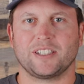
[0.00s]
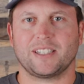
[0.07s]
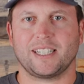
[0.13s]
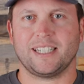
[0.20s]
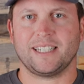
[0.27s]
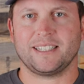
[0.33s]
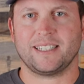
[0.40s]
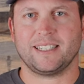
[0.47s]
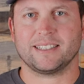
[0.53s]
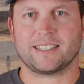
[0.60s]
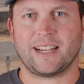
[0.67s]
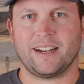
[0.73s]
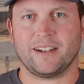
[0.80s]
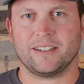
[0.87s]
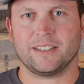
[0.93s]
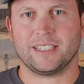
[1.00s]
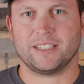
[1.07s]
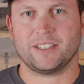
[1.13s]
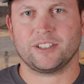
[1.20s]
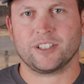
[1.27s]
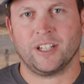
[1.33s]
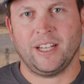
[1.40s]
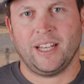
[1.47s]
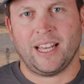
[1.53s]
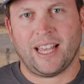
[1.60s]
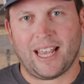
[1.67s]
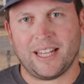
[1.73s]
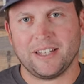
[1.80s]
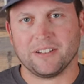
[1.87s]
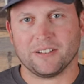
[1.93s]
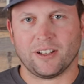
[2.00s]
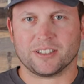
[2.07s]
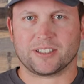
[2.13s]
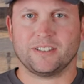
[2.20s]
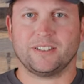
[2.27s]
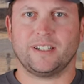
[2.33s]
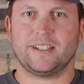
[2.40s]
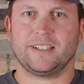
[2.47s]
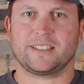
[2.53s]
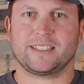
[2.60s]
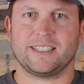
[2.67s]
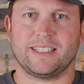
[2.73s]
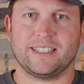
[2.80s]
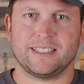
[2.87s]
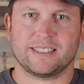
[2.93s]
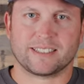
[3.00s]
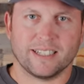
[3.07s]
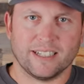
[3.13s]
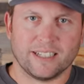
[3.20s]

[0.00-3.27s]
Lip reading: to TNT's heritage. And you'll also notice these